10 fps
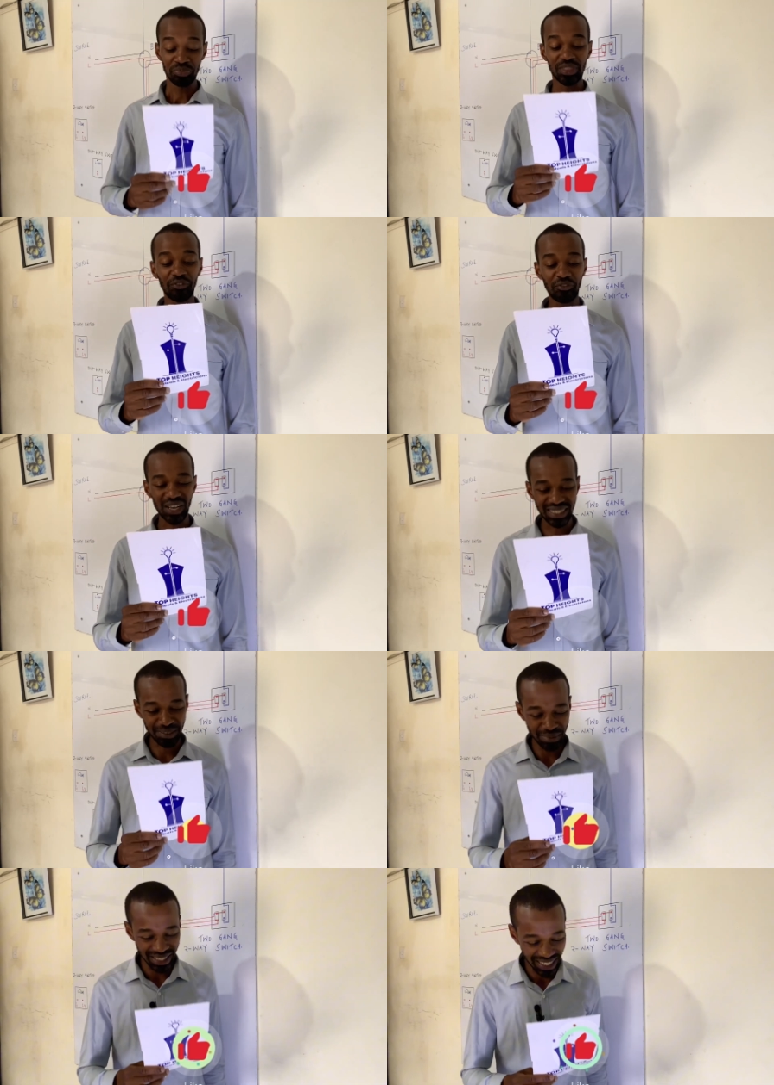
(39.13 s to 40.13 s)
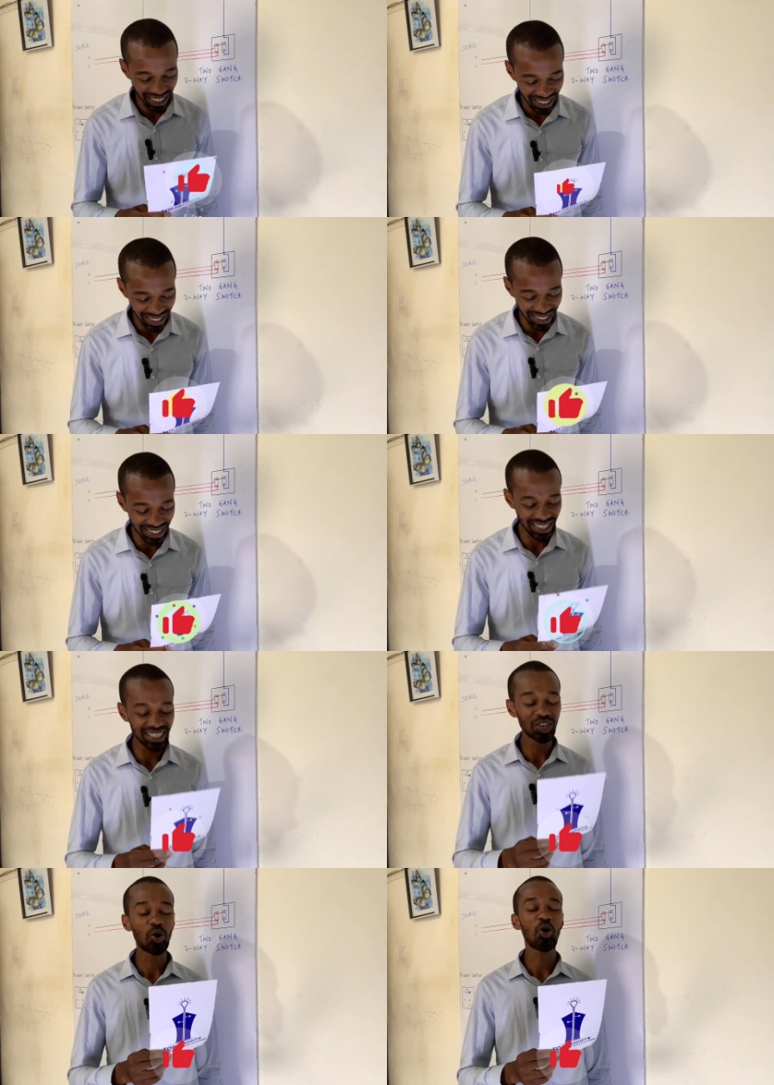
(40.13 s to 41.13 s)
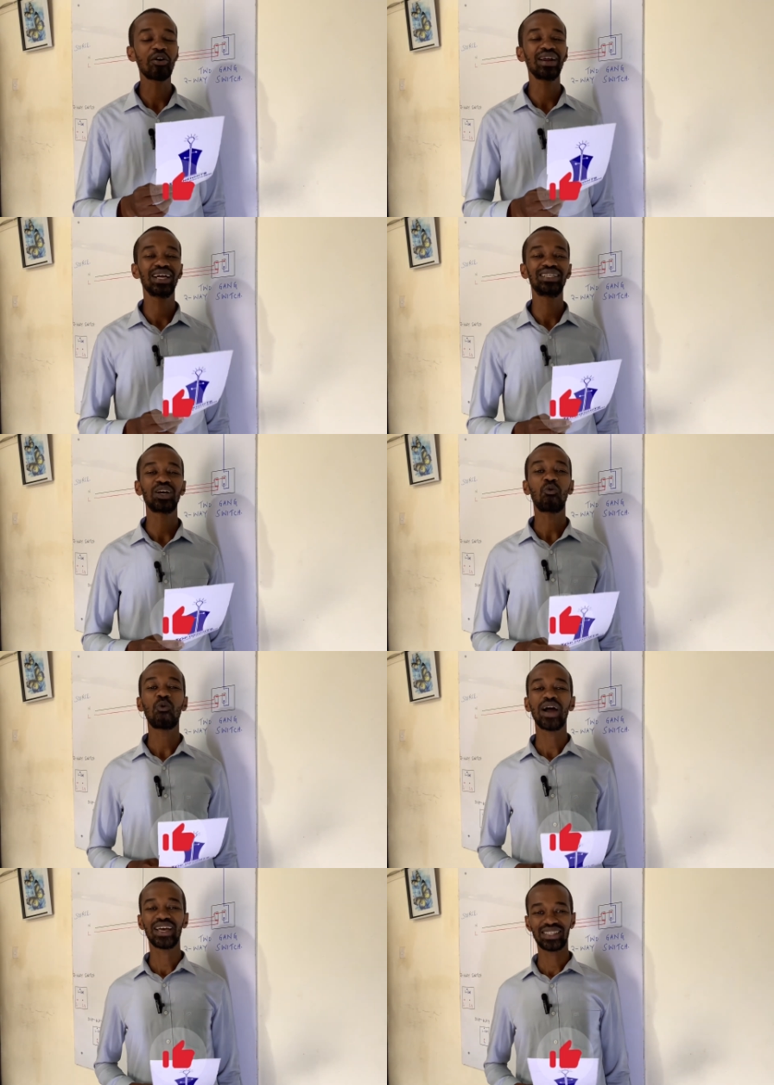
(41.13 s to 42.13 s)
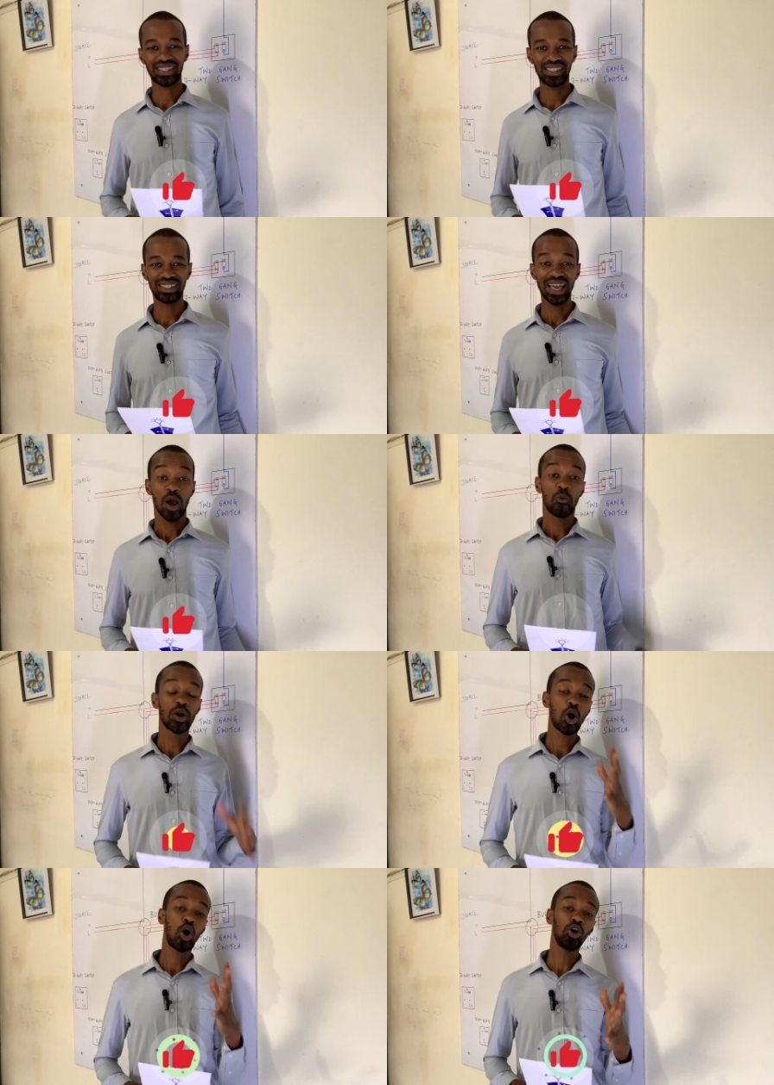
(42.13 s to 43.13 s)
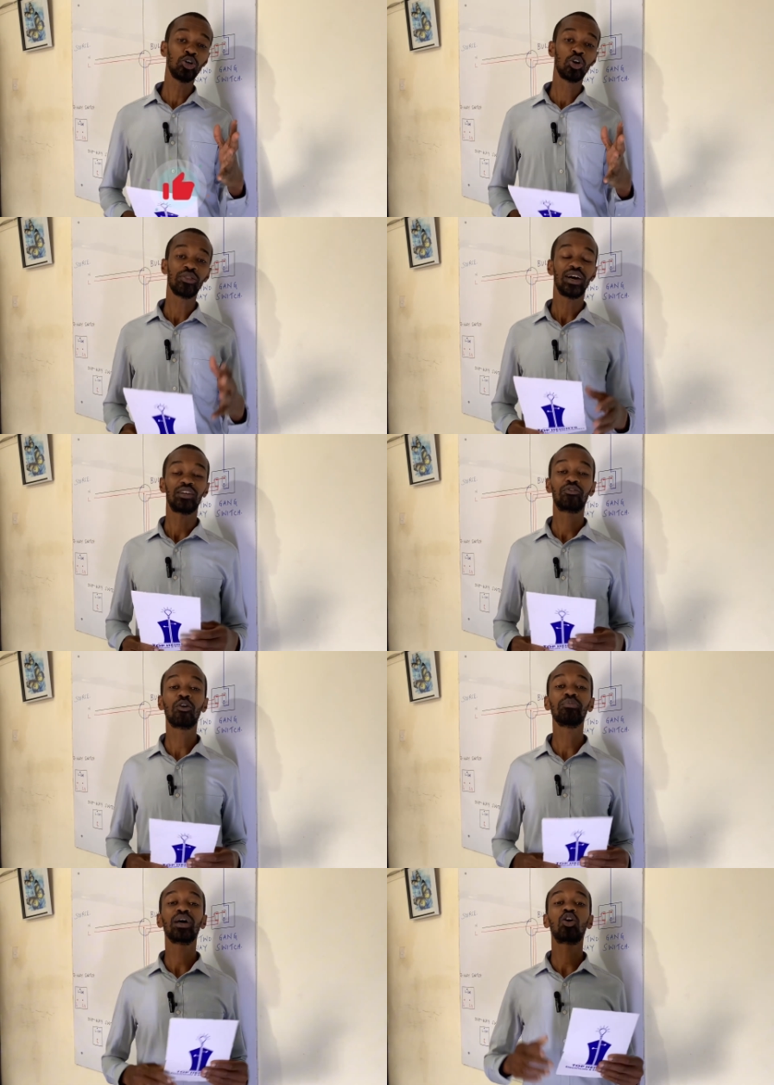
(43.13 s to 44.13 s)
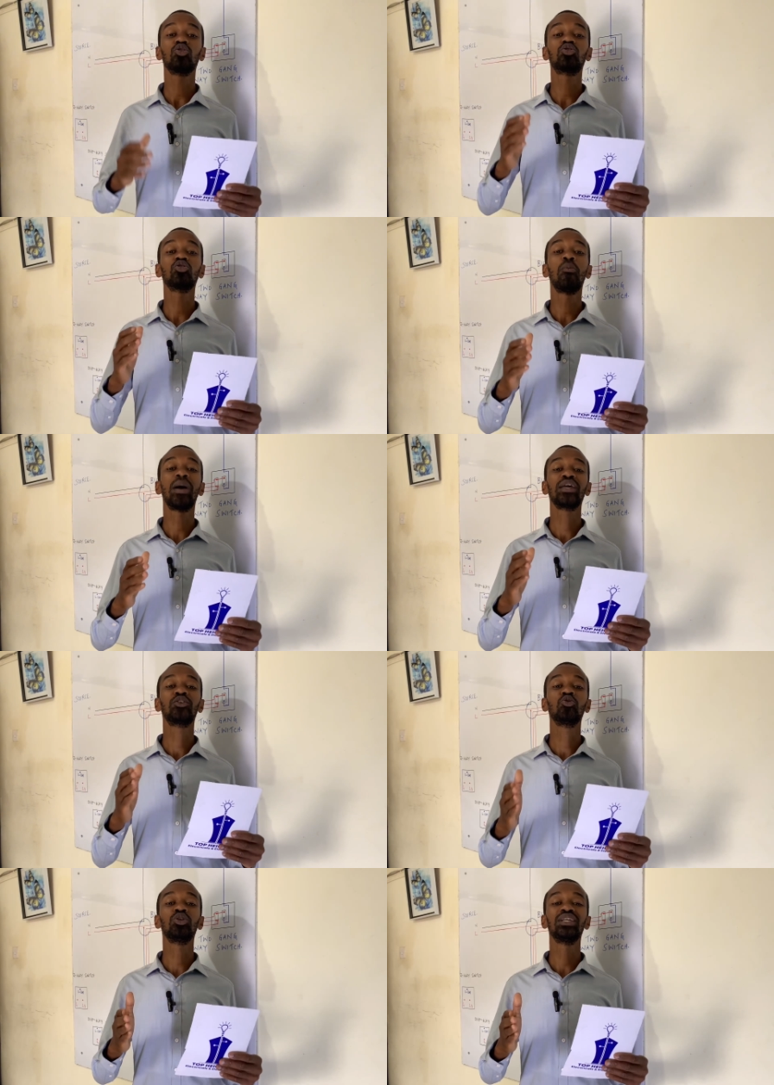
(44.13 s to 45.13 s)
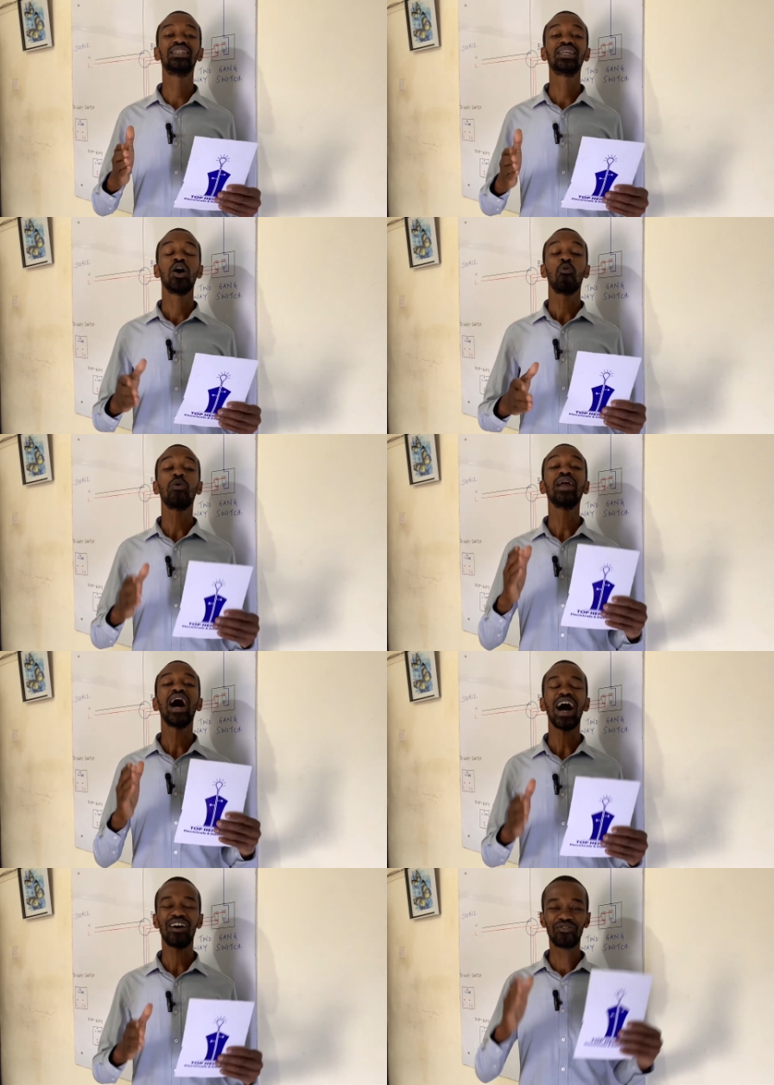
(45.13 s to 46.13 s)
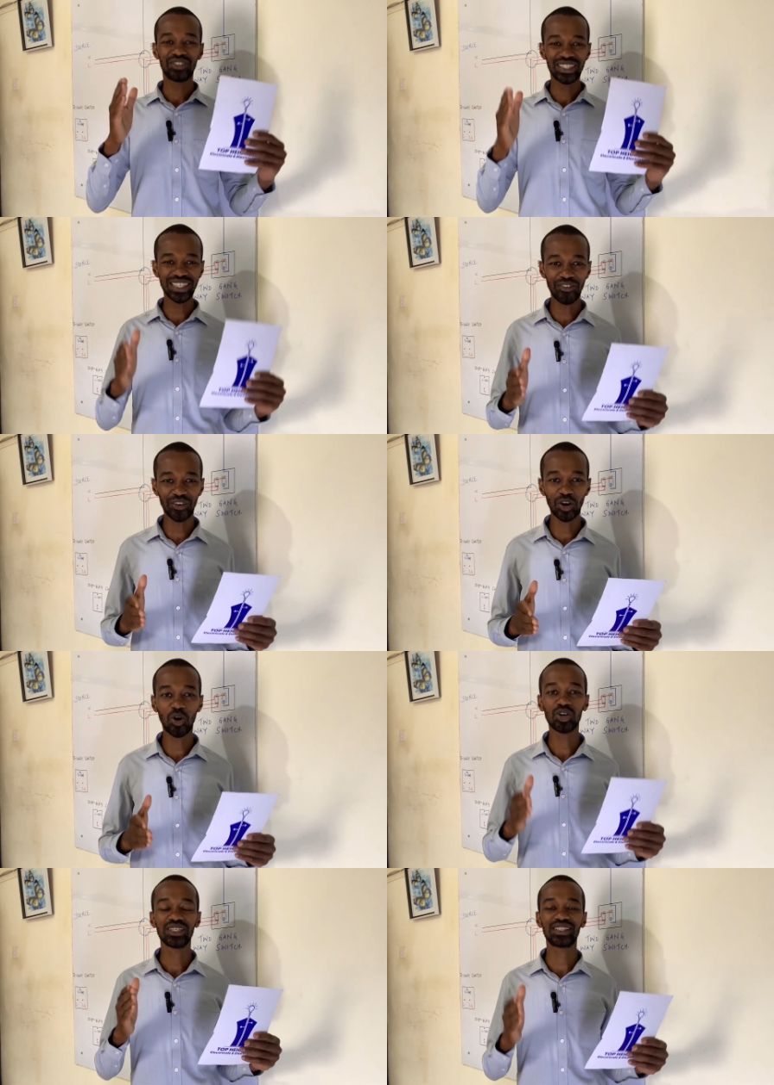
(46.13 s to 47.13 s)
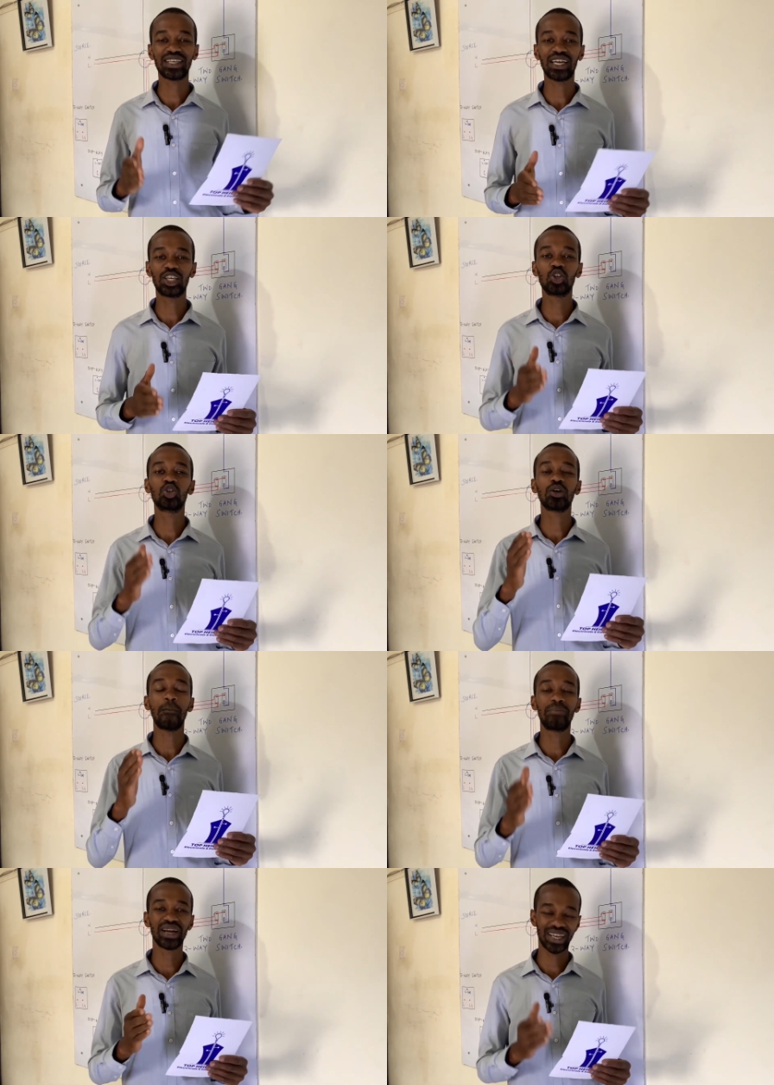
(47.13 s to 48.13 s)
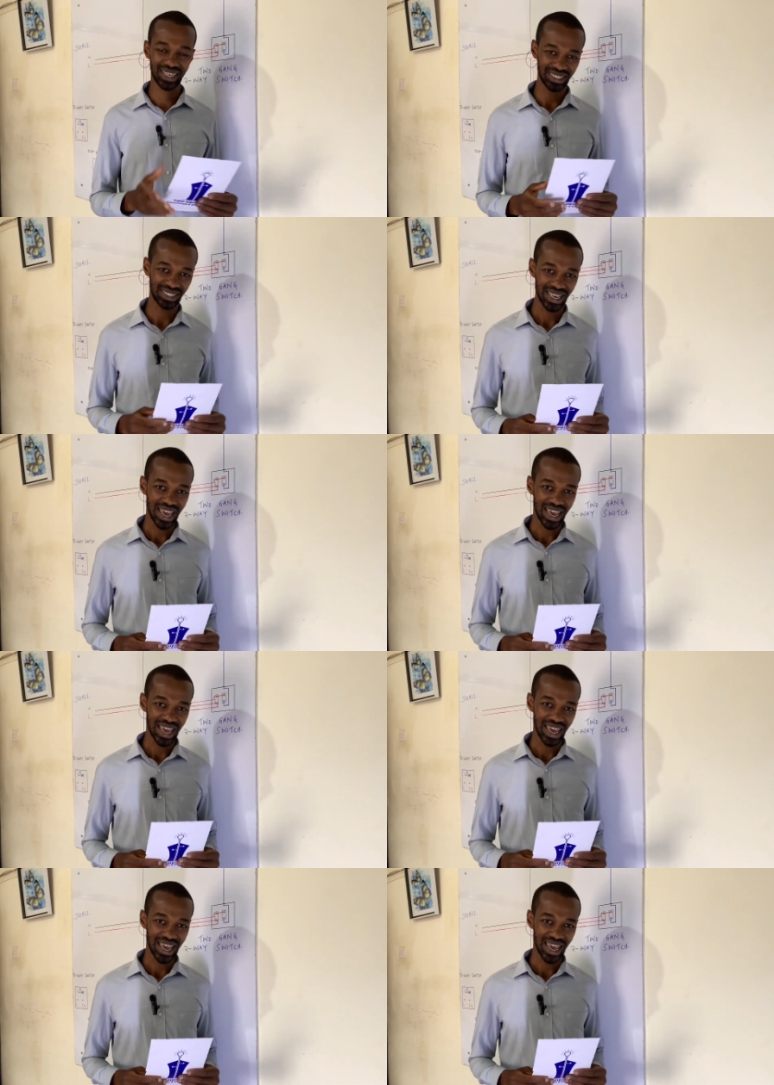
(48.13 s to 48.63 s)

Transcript: The first mistake is incorrect wire size. We all know that from the consumer unit, we have several circuit breakers.